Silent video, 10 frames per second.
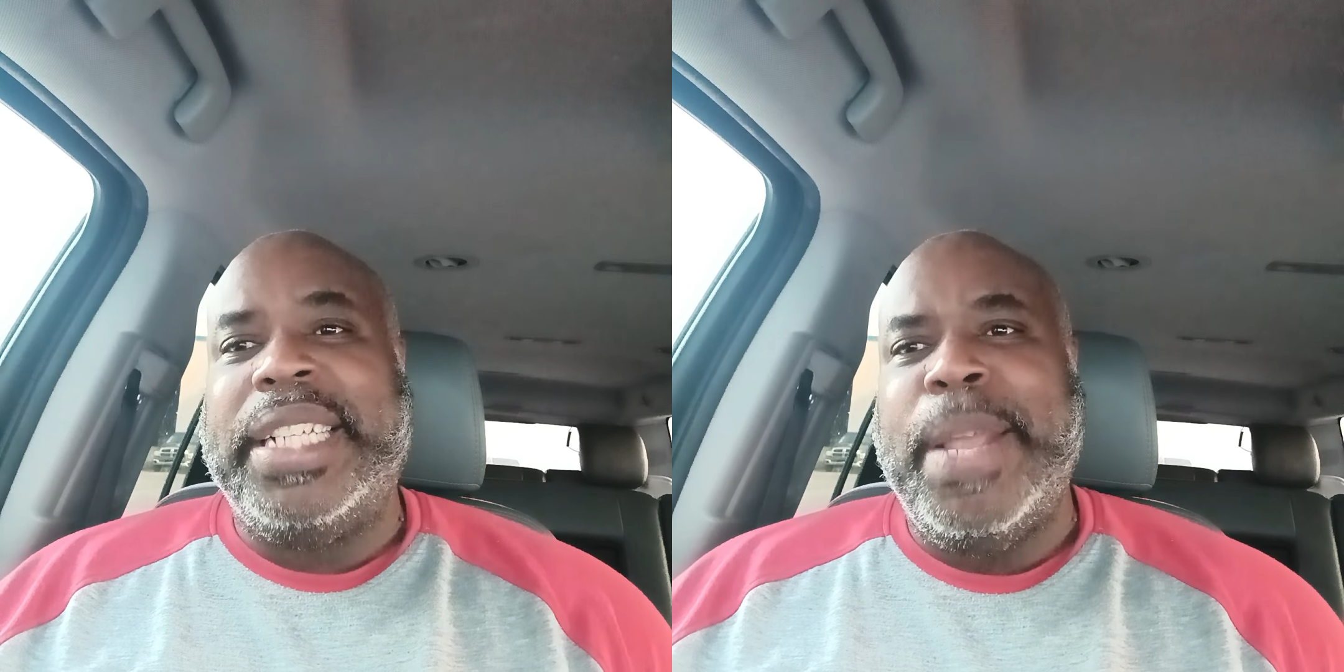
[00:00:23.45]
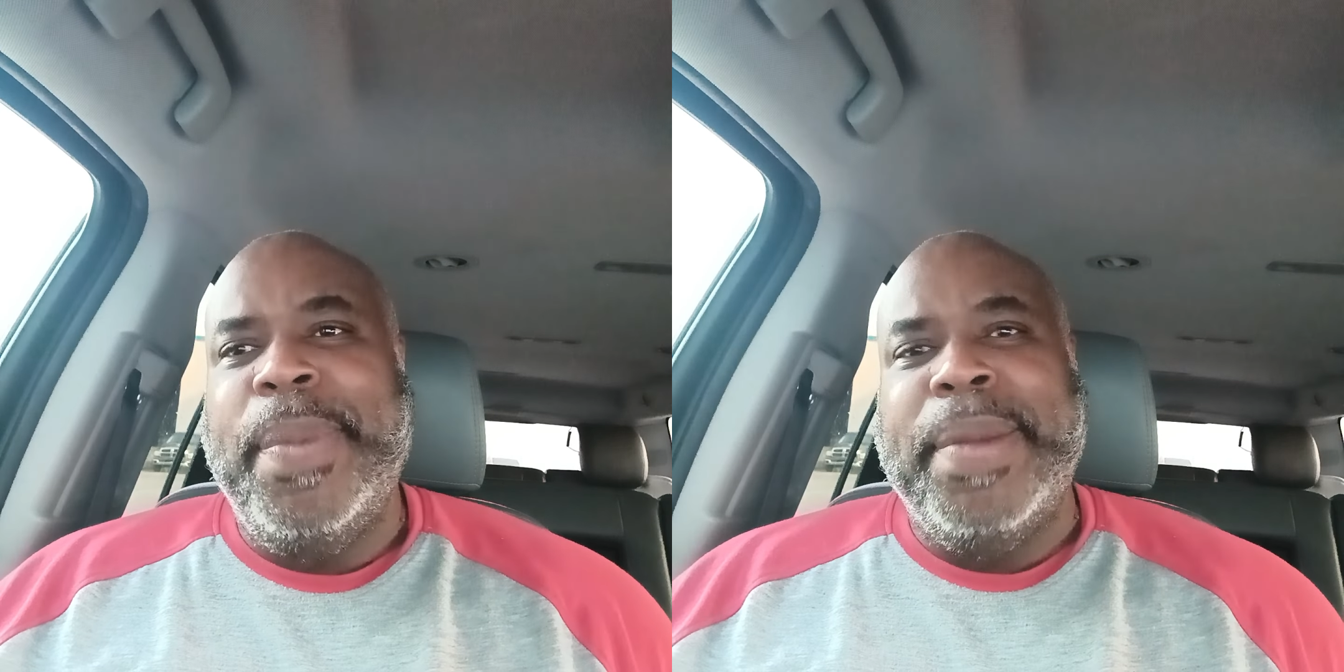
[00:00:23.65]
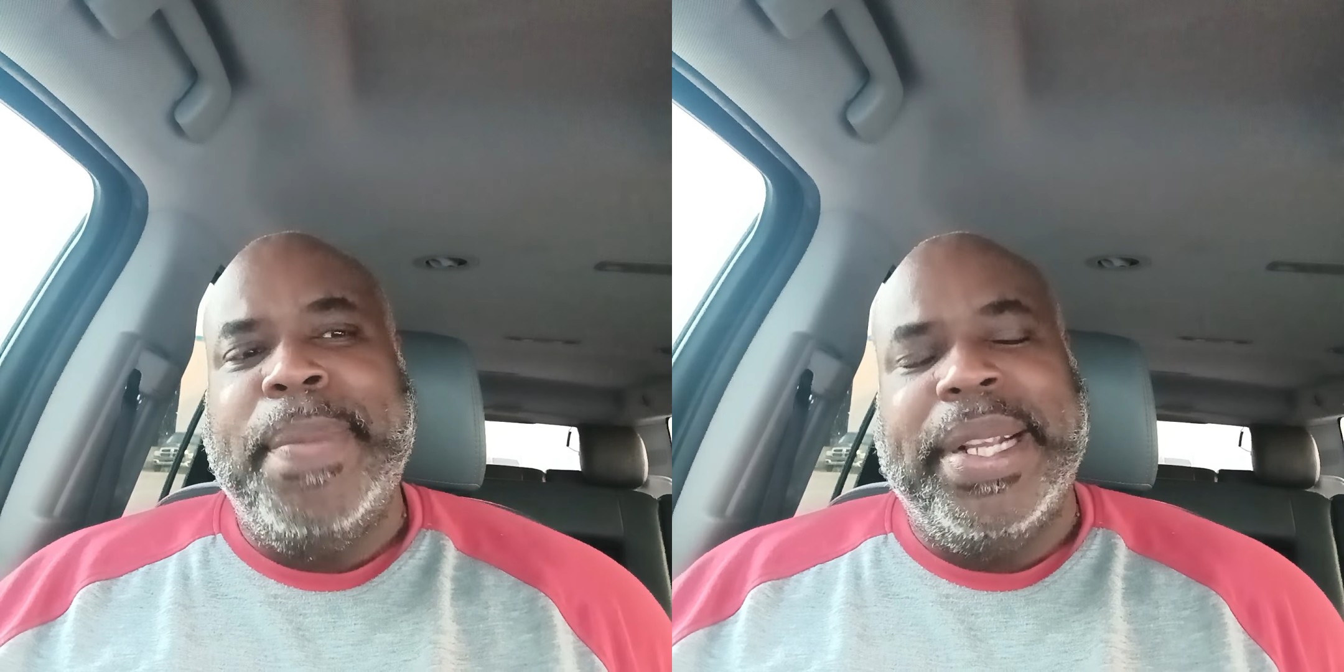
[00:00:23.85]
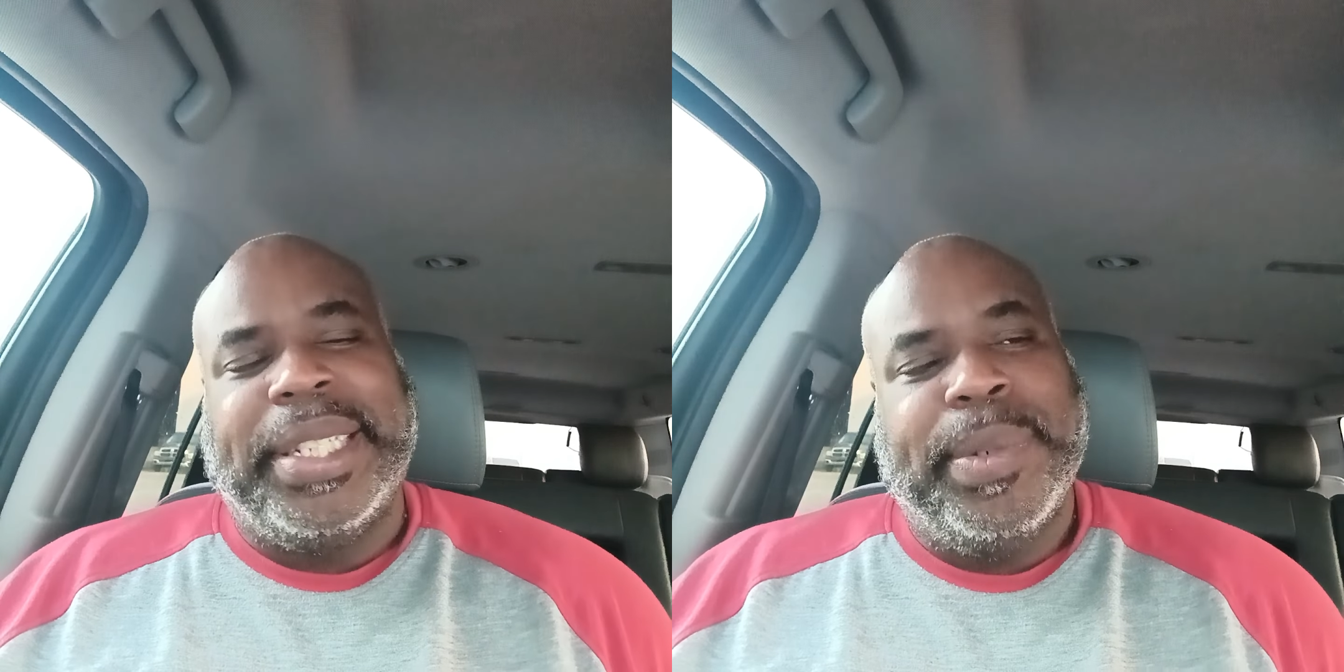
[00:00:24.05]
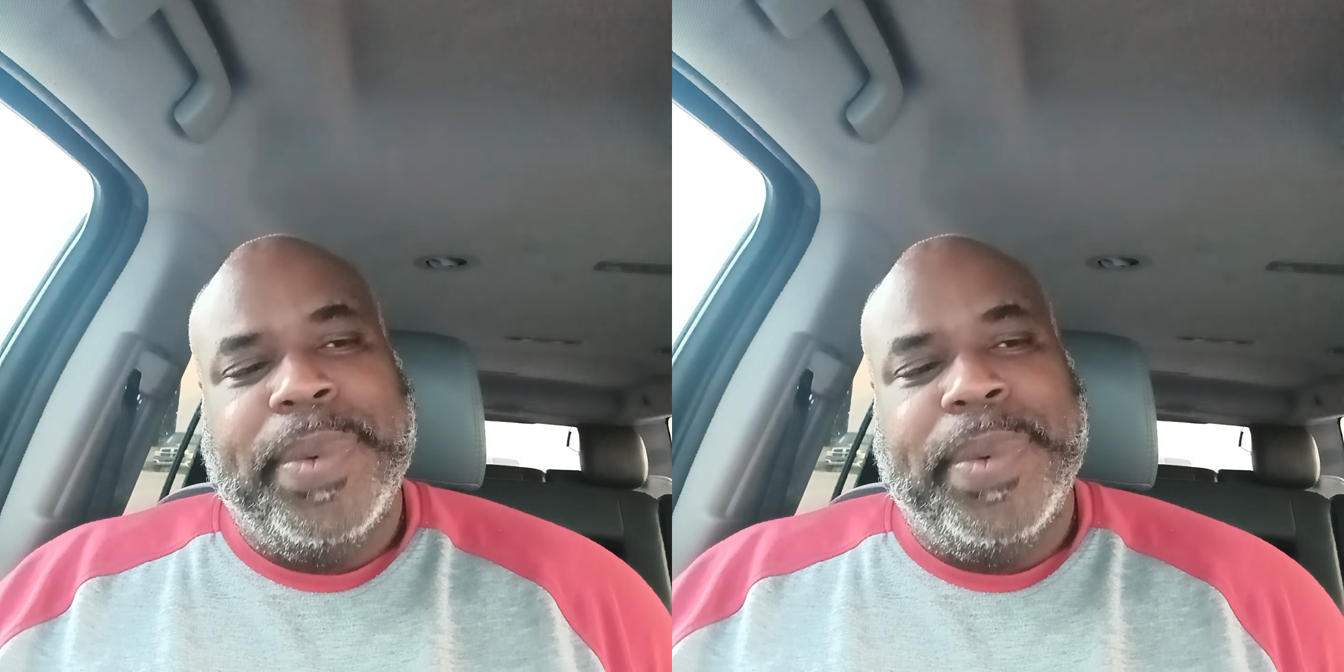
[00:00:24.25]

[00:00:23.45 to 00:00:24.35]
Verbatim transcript: They've been messing